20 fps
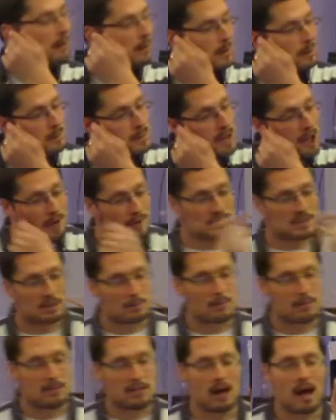And I want to be honest,
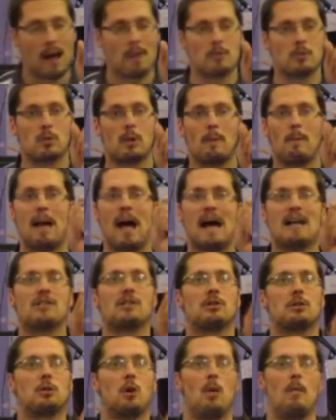there have been times where a
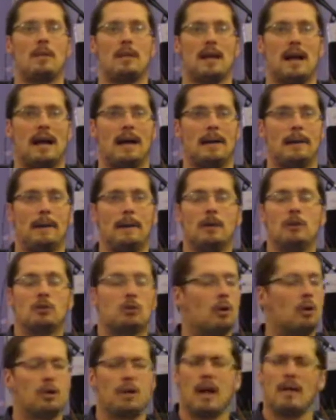pastor told me that.
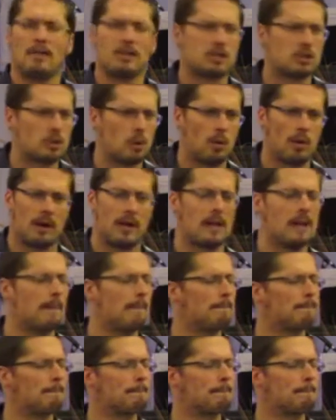Joel, you have a story.